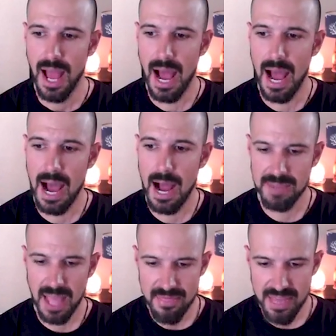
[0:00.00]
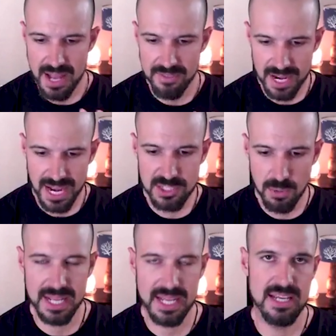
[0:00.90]
Um, and then the next
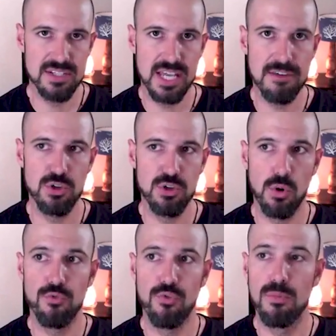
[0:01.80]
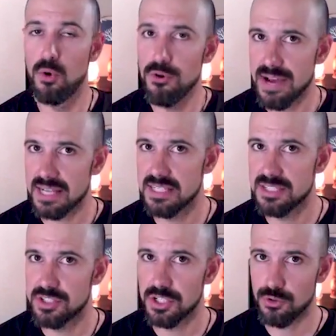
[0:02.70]
one is if you want to remove
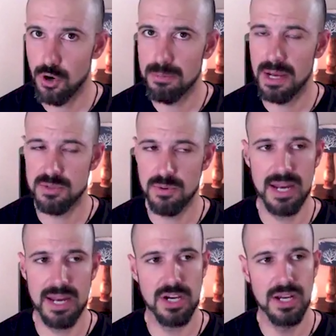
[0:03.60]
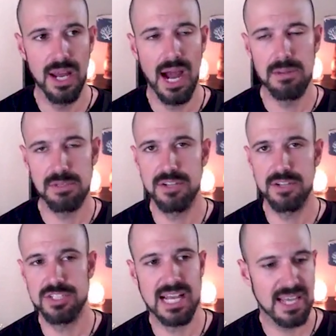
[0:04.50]
access to the Chrome Password Manager, uh, yeah,
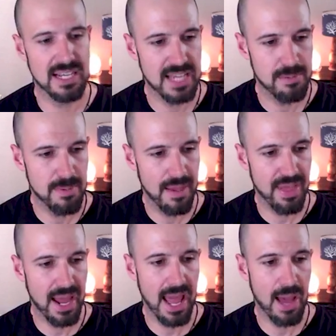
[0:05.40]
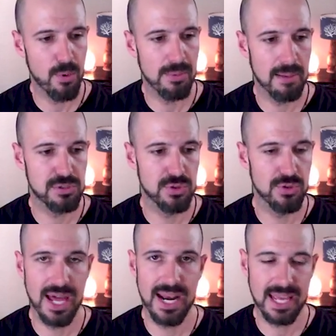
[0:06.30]
just ask our team about that and we'll be able to
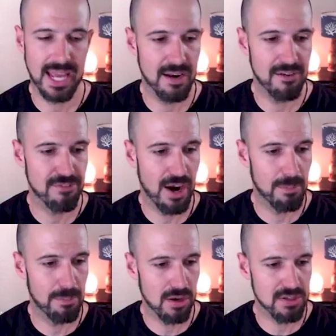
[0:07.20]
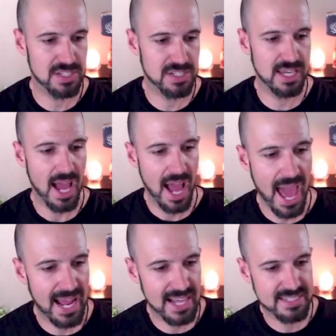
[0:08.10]
do that again via a policy.
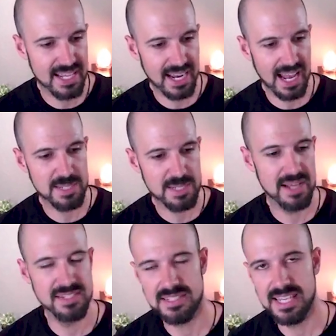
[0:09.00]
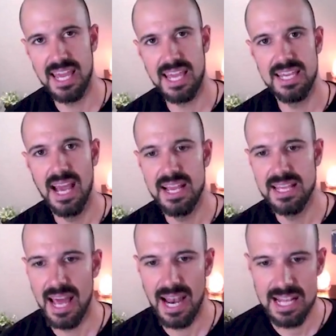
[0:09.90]
Anna has said LastPass is key.
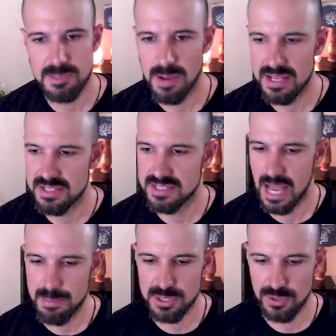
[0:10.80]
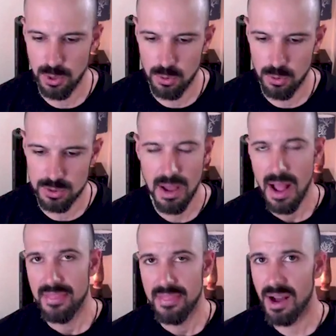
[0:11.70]
Yeah, LastPass is absolutely awesome.
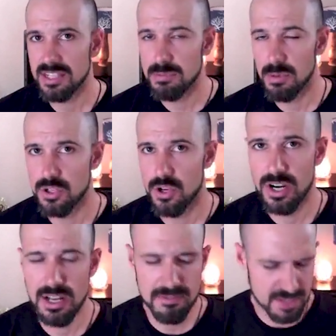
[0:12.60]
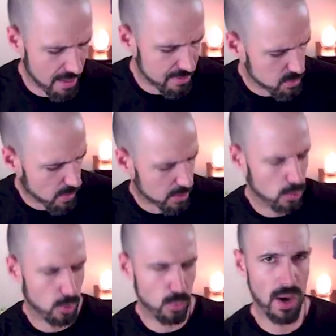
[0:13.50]
There are some alternatives. Uh, there's one
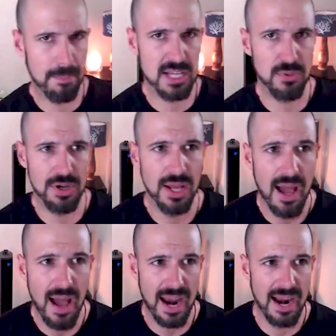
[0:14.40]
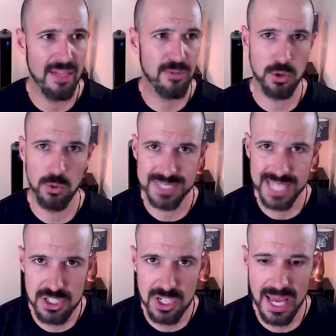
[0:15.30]
called 1Password and another one called
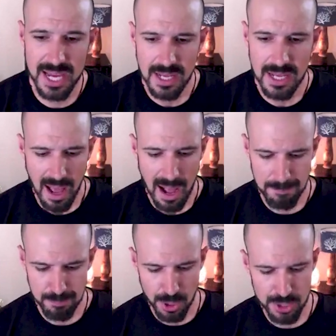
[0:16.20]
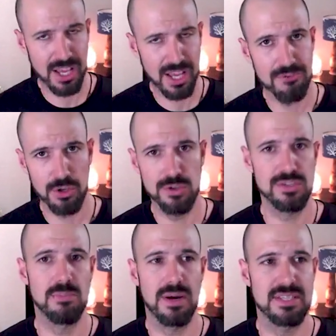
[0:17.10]
Dashlane. Um, personally, I've not
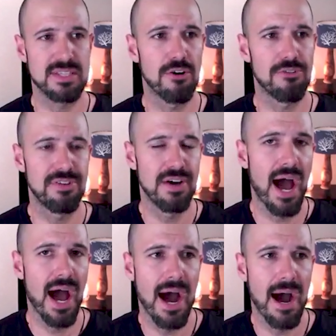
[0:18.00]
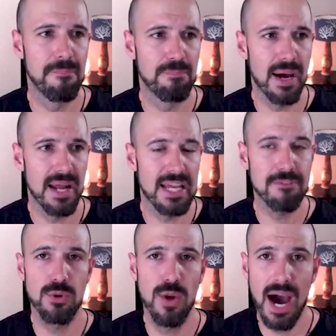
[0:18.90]
used them myself, um, but
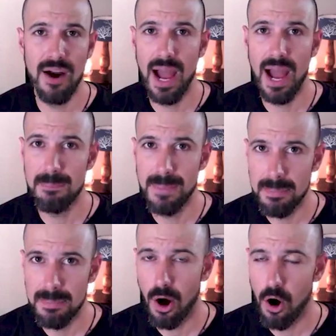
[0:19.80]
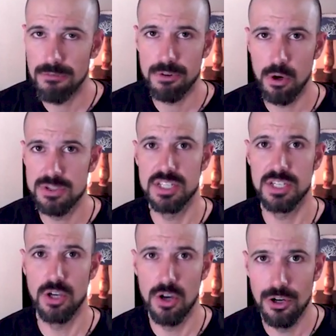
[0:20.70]
if you are a member of
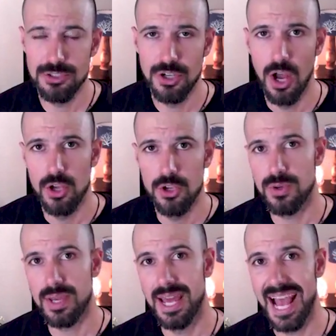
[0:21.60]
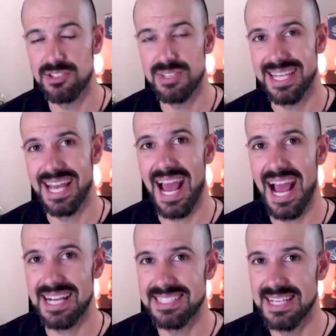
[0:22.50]
Concierge, you can actually get
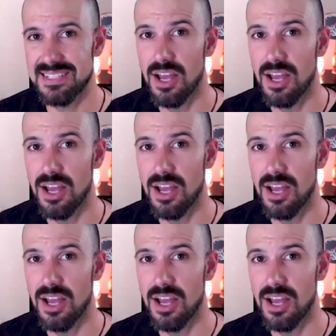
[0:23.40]
access